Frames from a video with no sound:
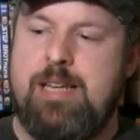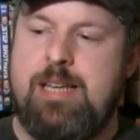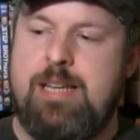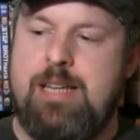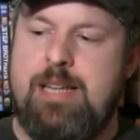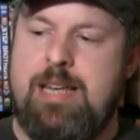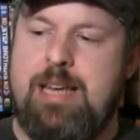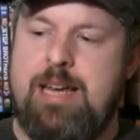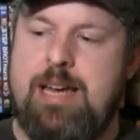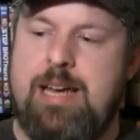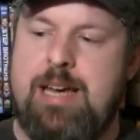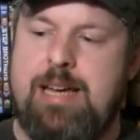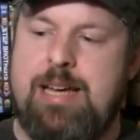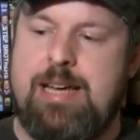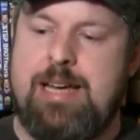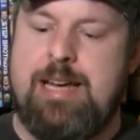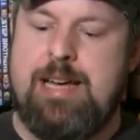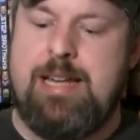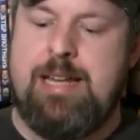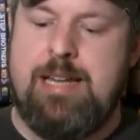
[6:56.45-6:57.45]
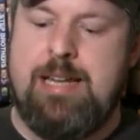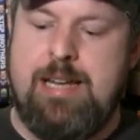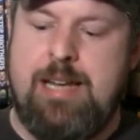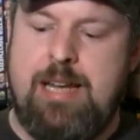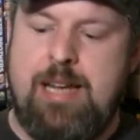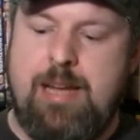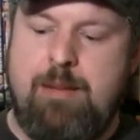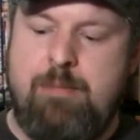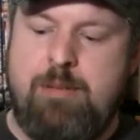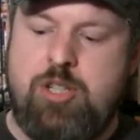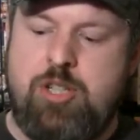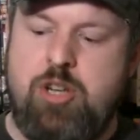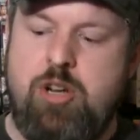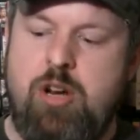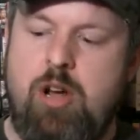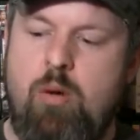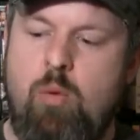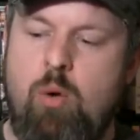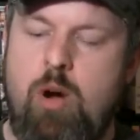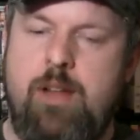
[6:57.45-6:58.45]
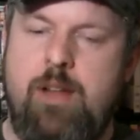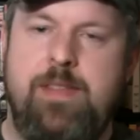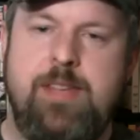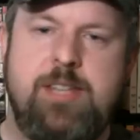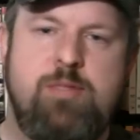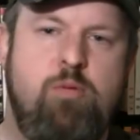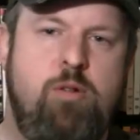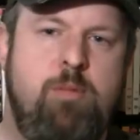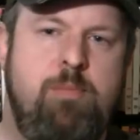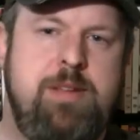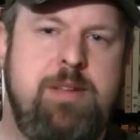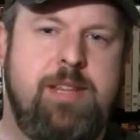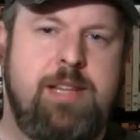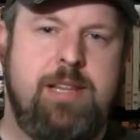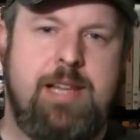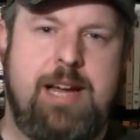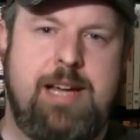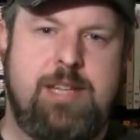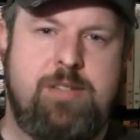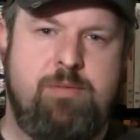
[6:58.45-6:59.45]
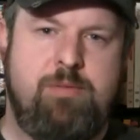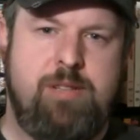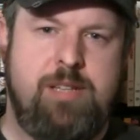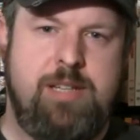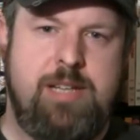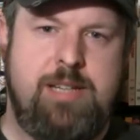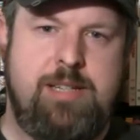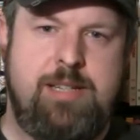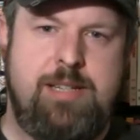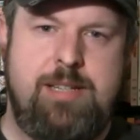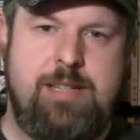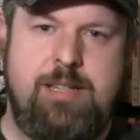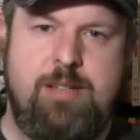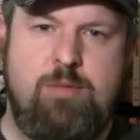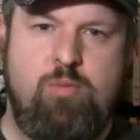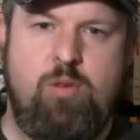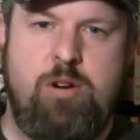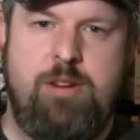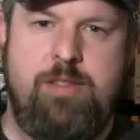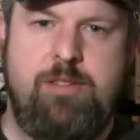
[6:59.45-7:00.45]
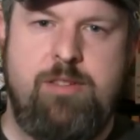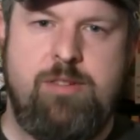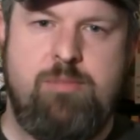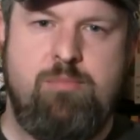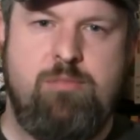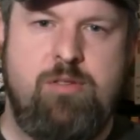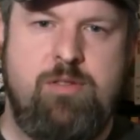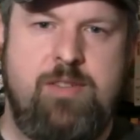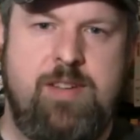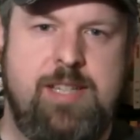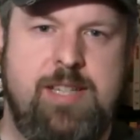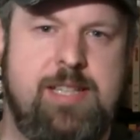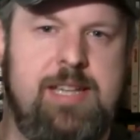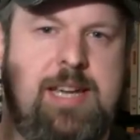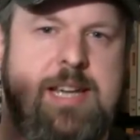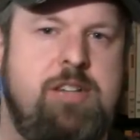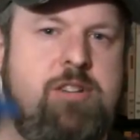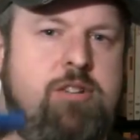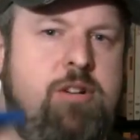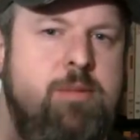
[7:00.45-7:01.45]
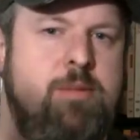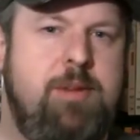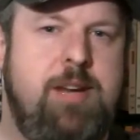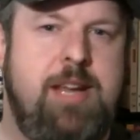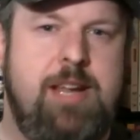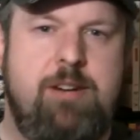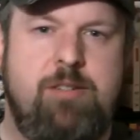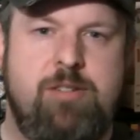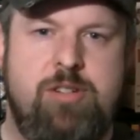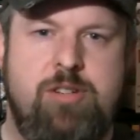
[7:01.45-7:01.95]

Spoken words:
yeah, but you know what? This won't be the last release. This is one of those movies like Terminator